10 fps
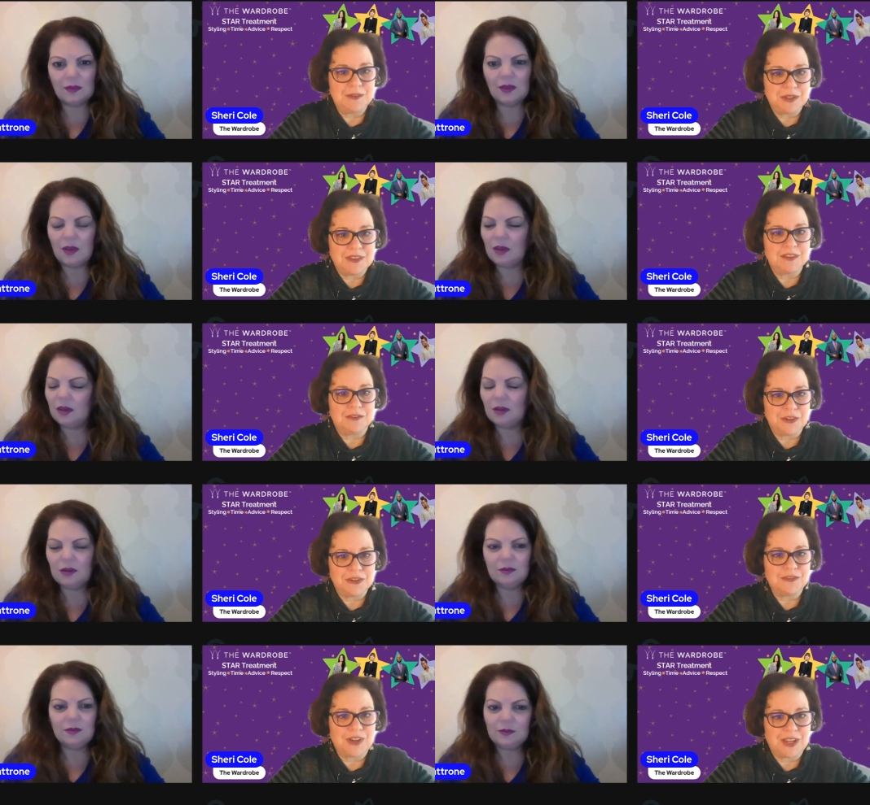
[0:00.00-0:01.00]
Speaker 1: within the
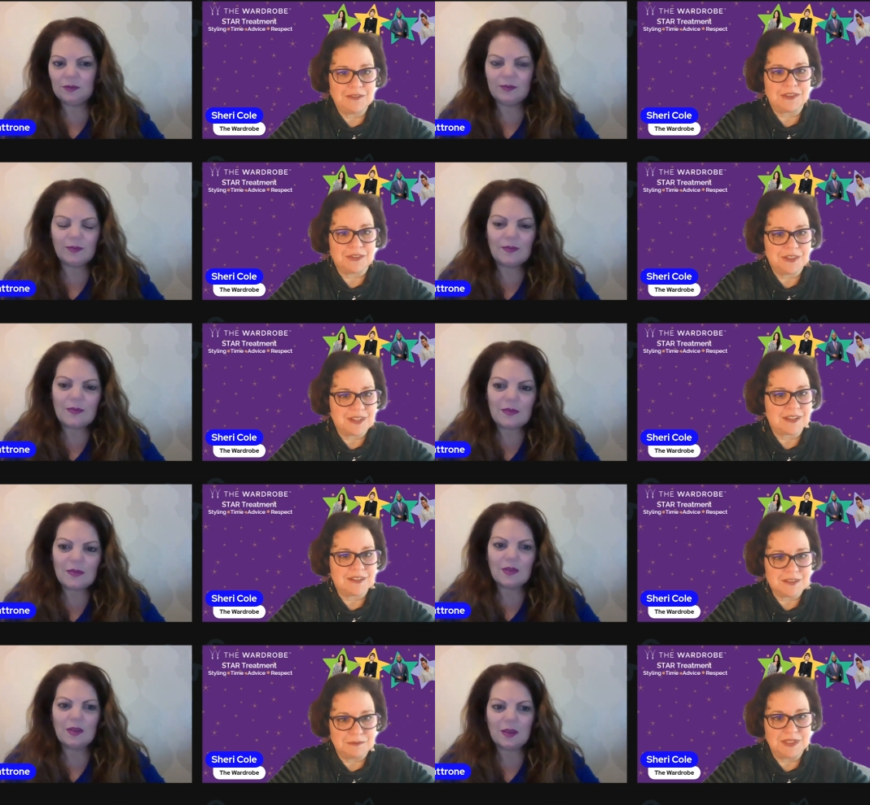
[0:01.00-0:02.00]
first five to three
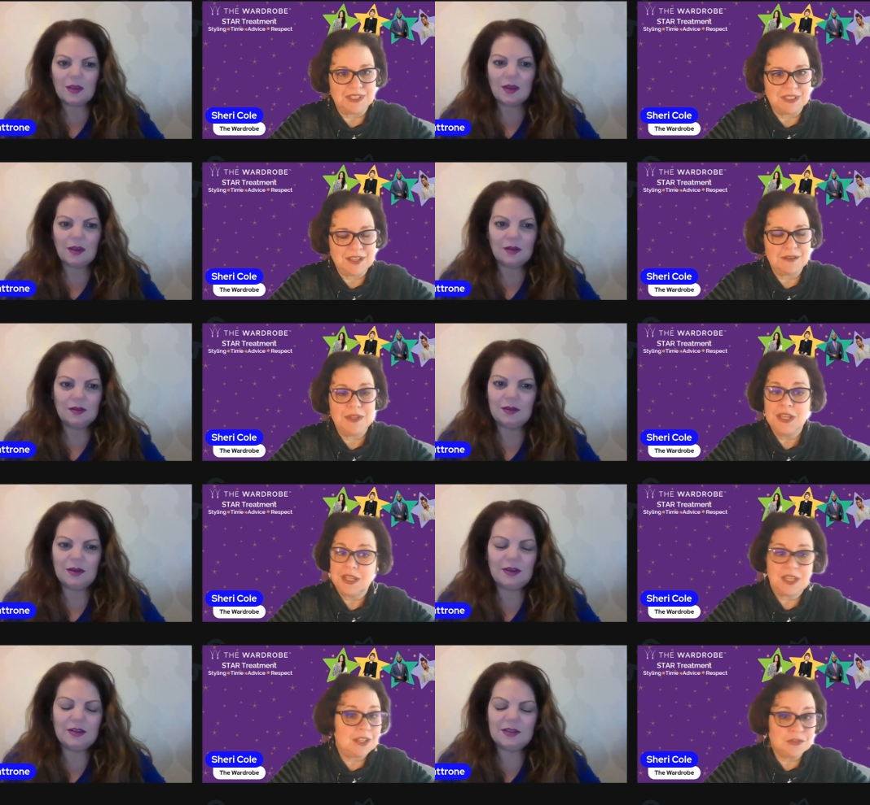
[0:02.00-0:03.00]
seconds of meeting them.
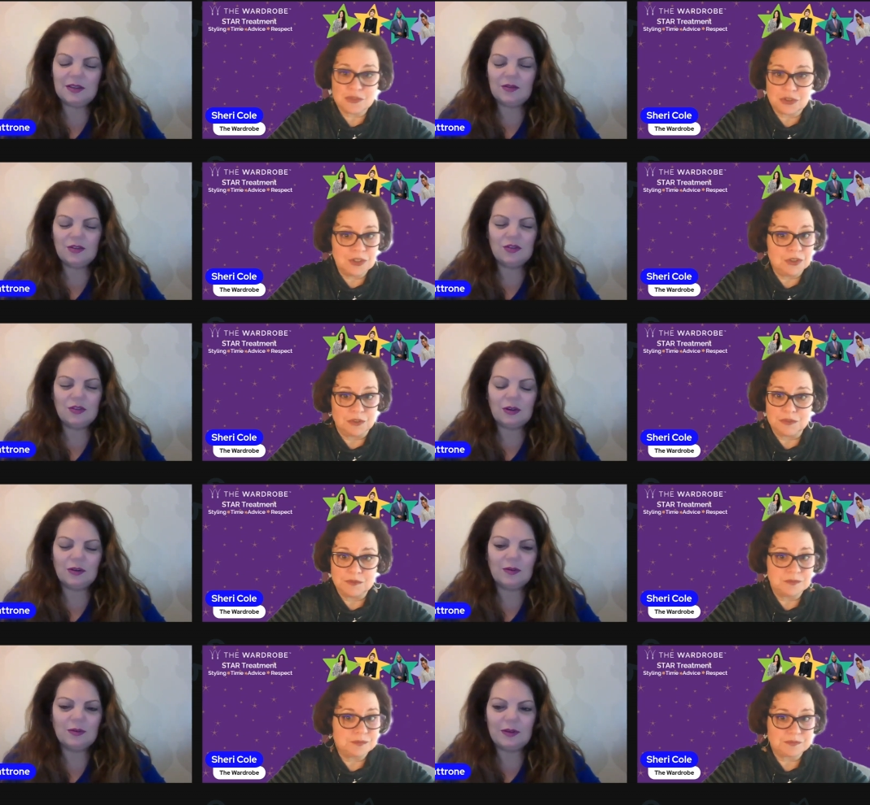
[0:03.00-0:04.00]
It's so true.
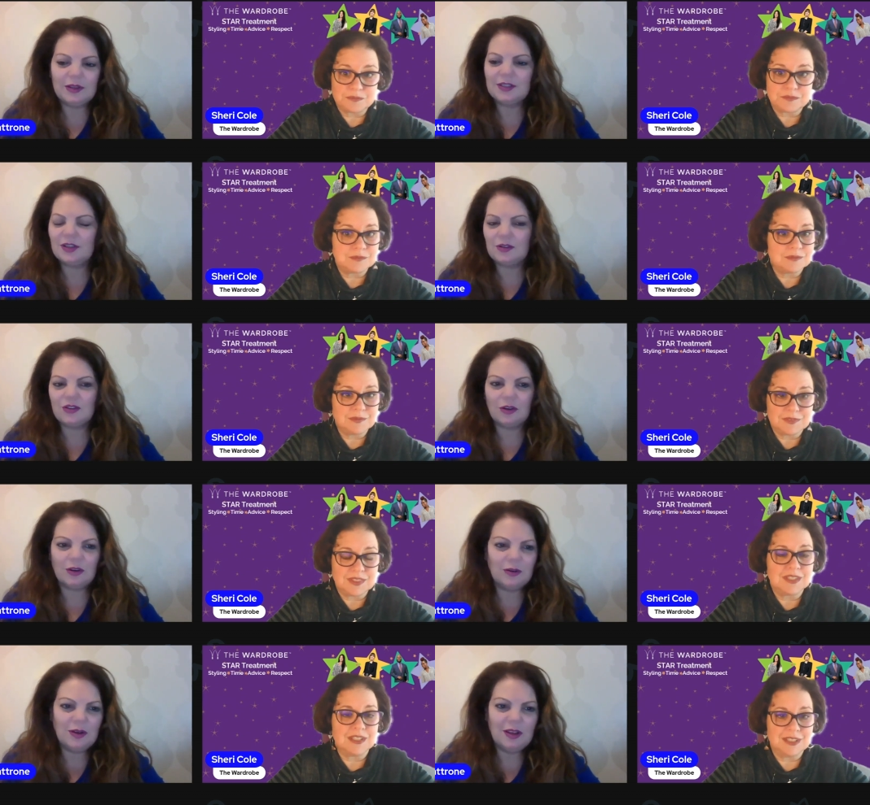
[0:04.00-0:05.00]
true. It's so
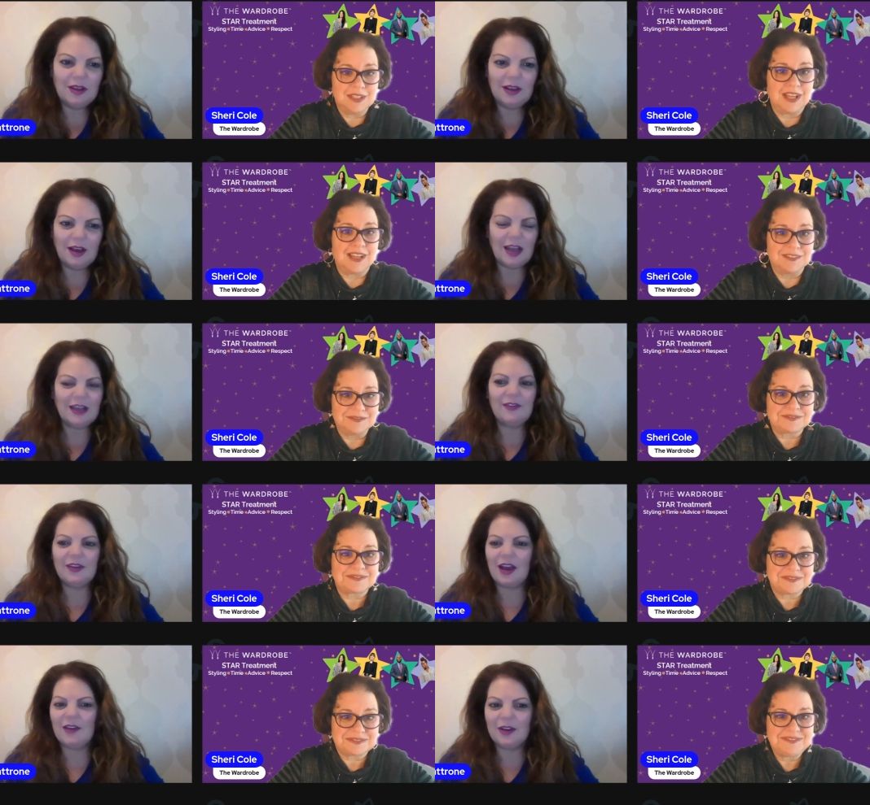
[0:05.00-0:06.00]
true. Yeah.
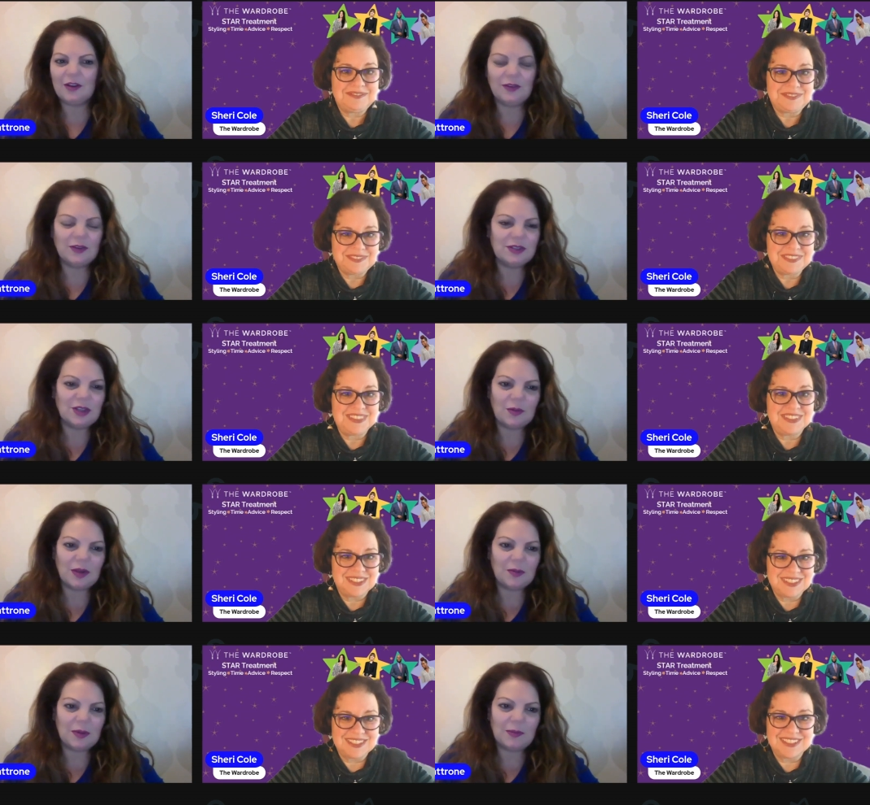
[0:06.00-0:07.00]
I've, I've
Speaker 2: interviewed so
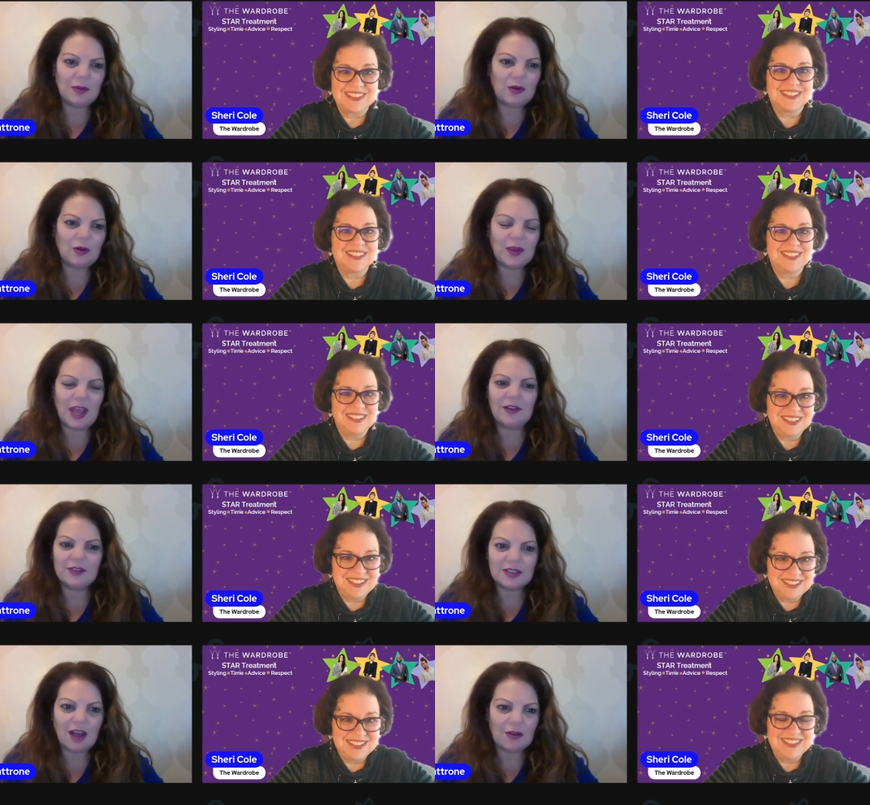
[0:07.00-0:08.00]
many people. We have a
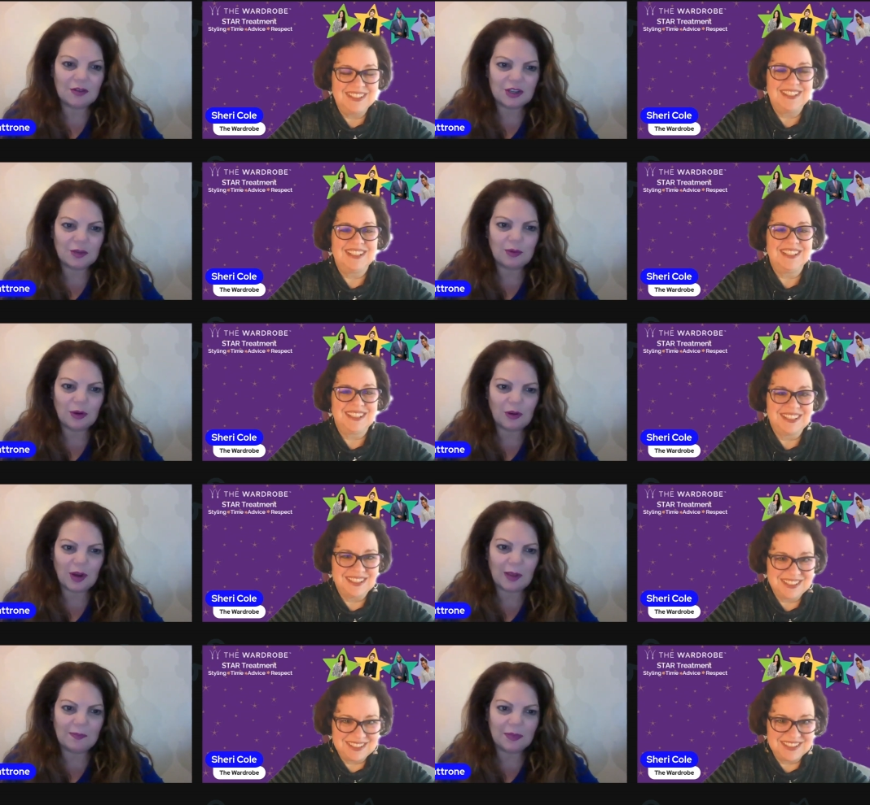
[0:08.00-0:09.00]
scholarship
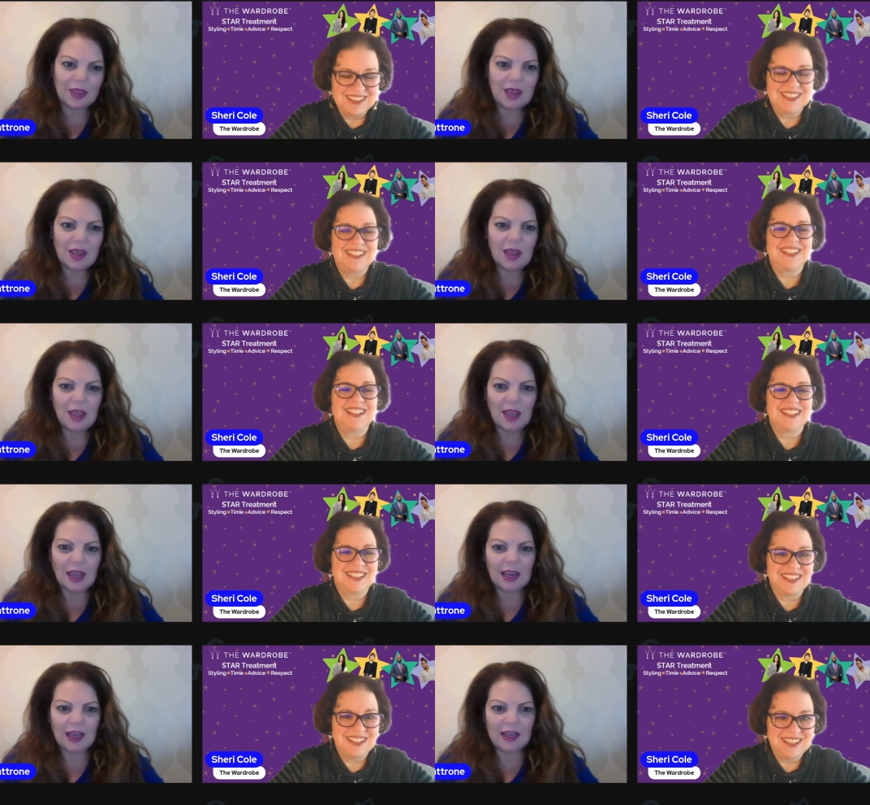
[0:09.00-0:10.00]
program.
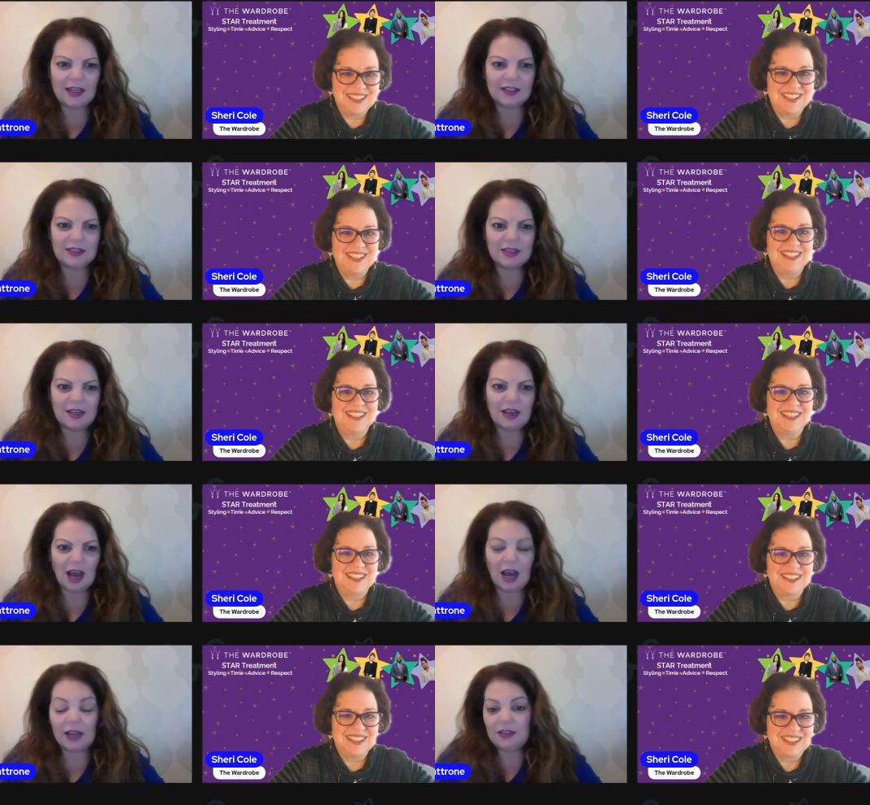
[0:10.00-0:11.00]
And
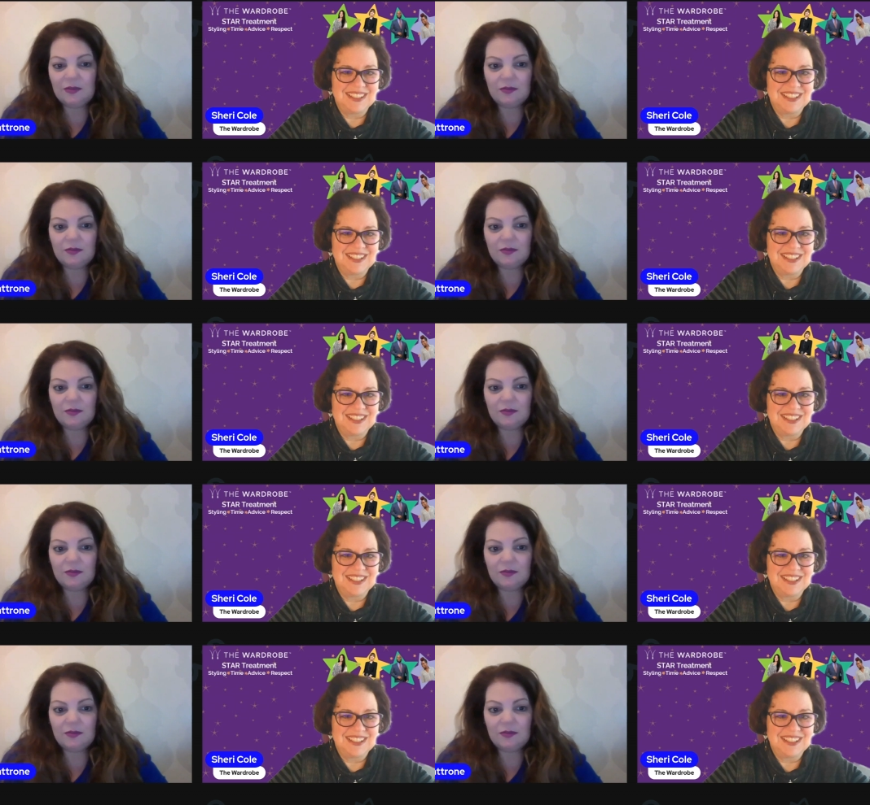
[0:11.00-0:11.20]
I